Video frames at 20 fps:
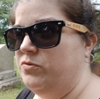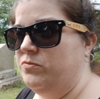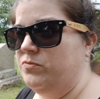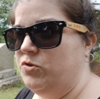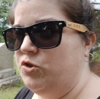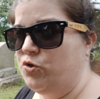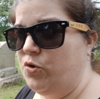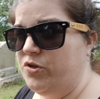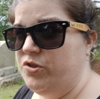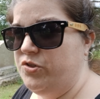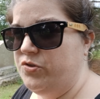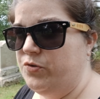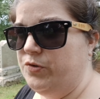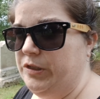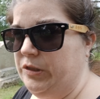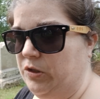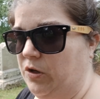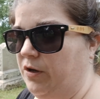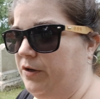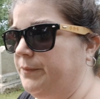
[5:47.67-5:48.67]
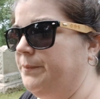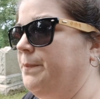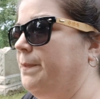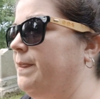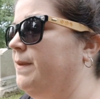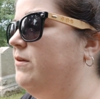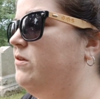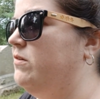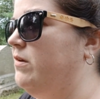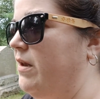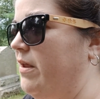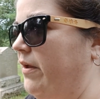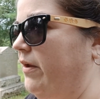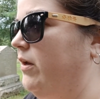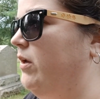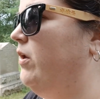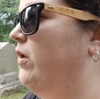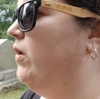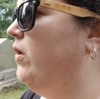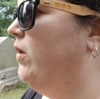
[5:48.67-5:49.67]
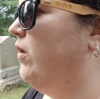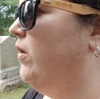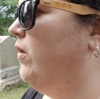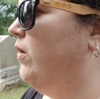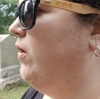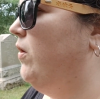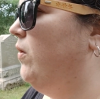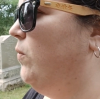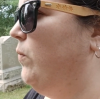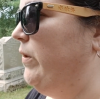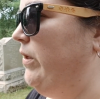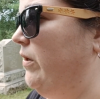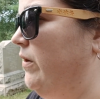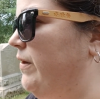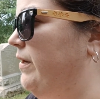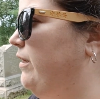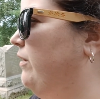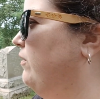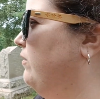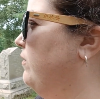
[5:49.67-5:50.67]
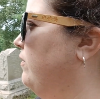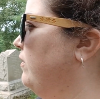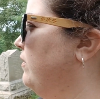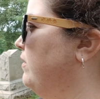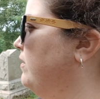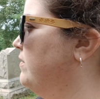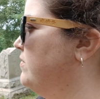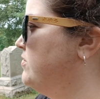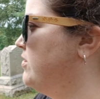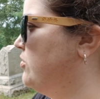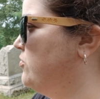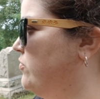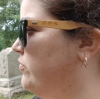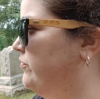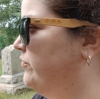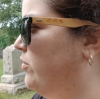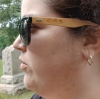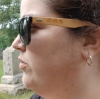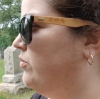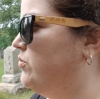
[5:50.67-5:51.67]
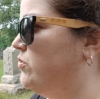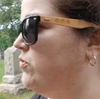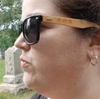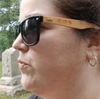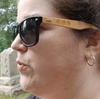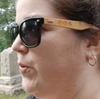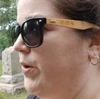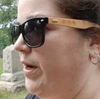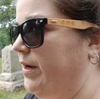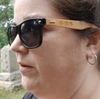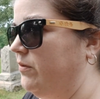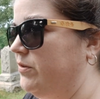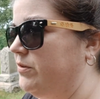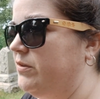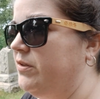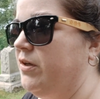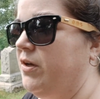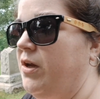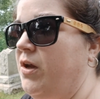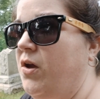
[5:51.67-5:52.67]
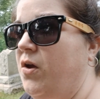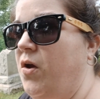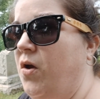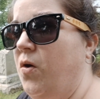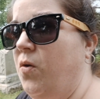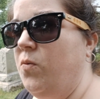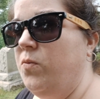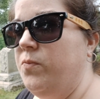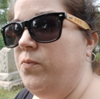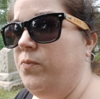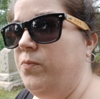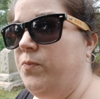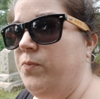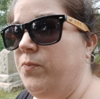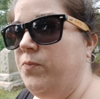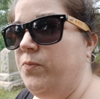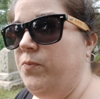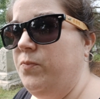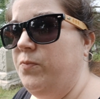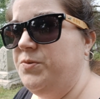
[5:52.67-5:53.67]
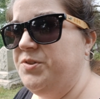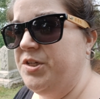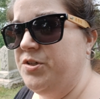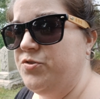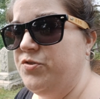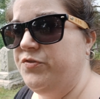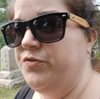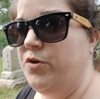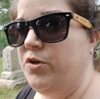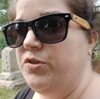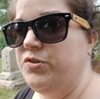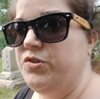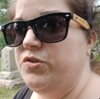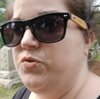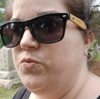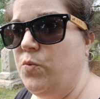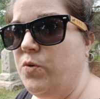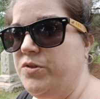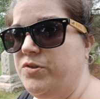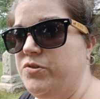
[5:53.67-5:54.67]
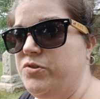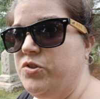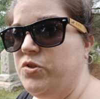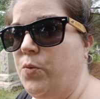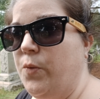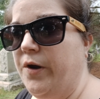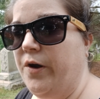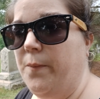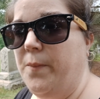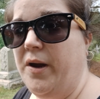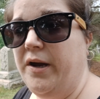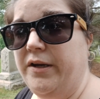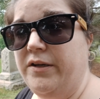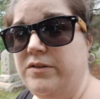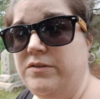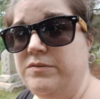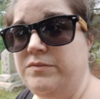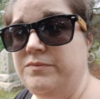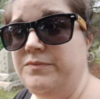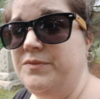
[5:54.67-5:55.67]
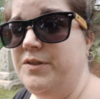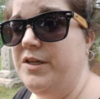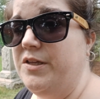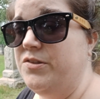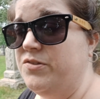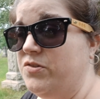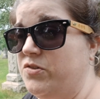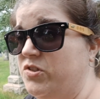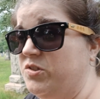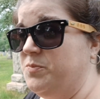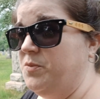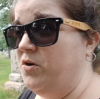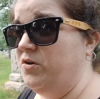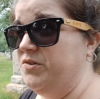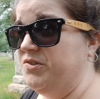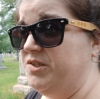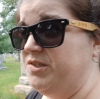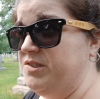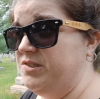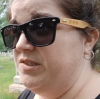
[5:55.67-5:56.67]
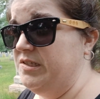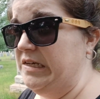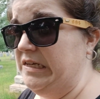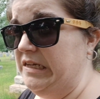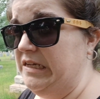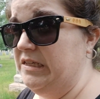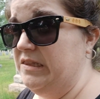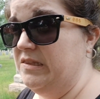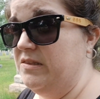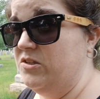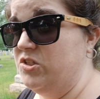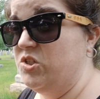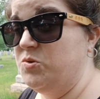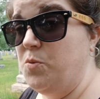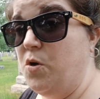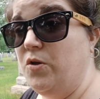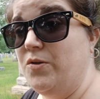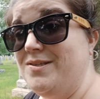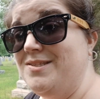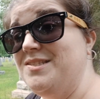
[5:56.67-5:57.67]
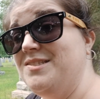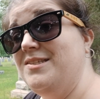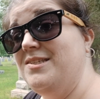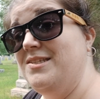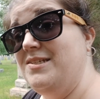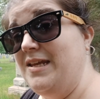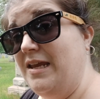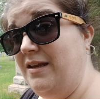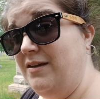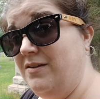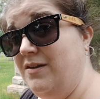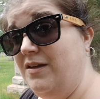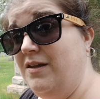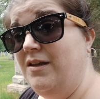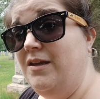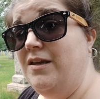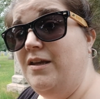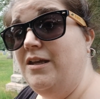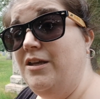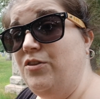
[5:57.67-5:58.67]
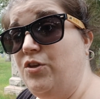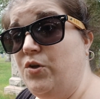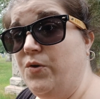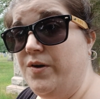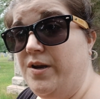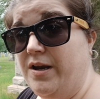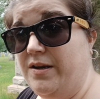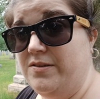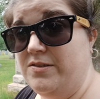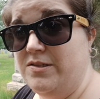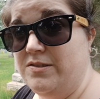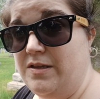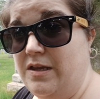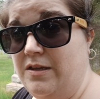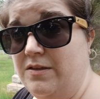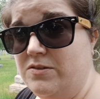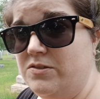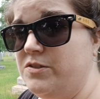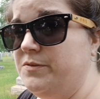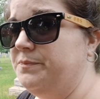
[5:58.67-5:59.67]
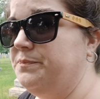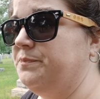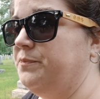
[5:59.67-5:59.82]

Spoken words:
short story long, today we are in Central Falls, Rhode Island. Central Falls is 1 square mile. It's the smallest city in the smallest state in the United States.